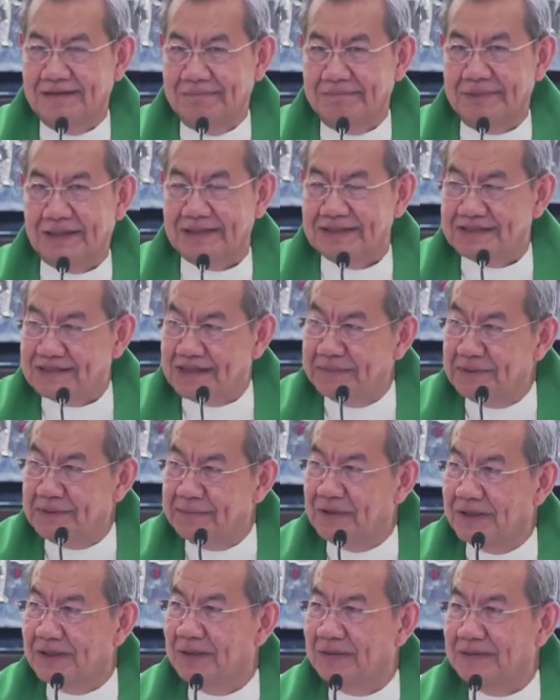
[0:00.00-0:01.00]
pakisabi mo
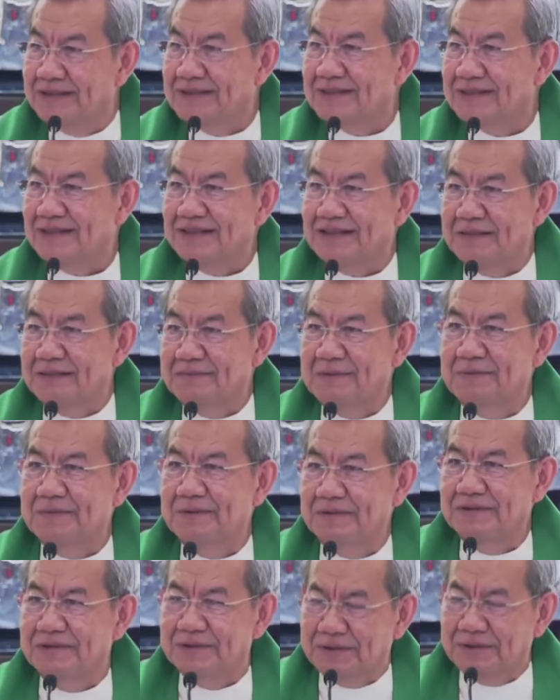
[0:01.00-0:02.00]
nga uli sa katabi
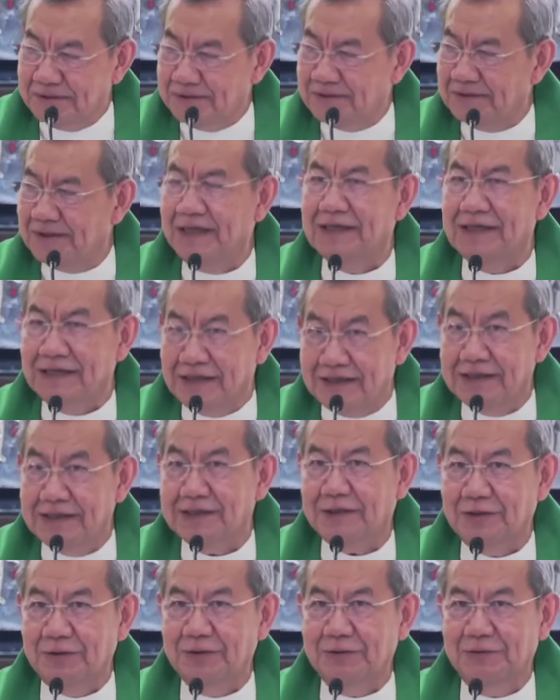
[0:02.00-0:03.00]
mo, you know, I
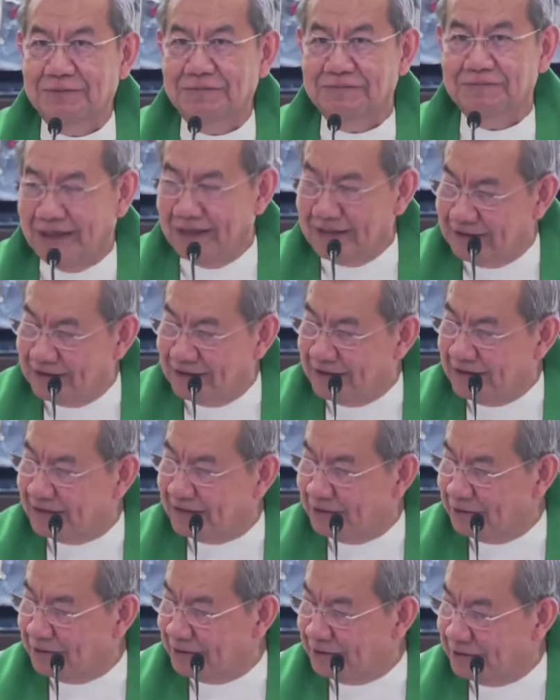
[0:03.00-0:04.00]
like you. I like
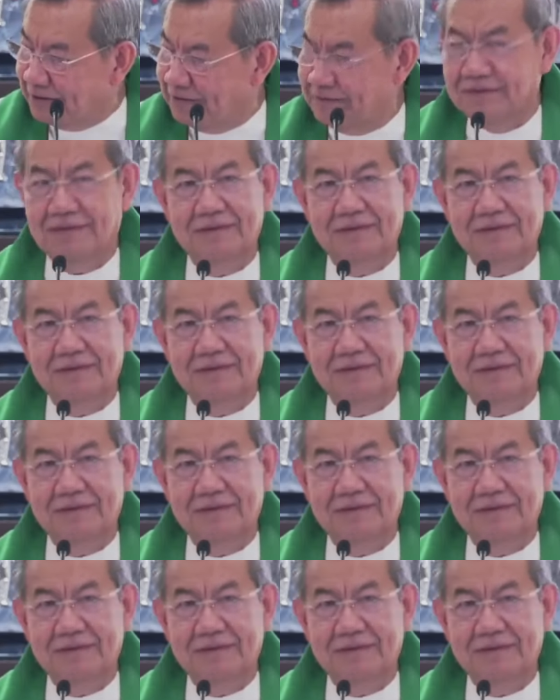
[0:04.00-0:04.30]
your...